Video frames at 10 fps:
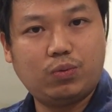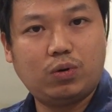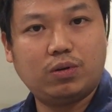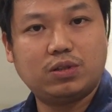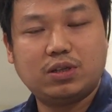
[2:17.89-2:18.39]

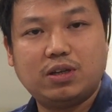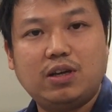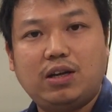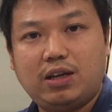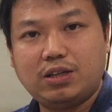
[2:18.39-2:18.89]
want.
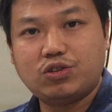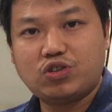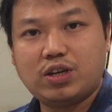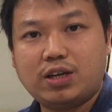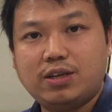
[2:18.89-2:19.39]
Let's
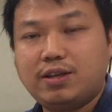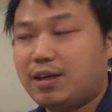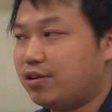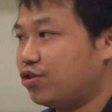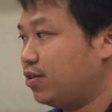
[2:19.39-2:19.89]
check it in
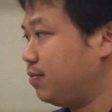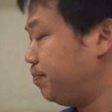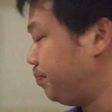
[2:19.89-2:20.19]
action.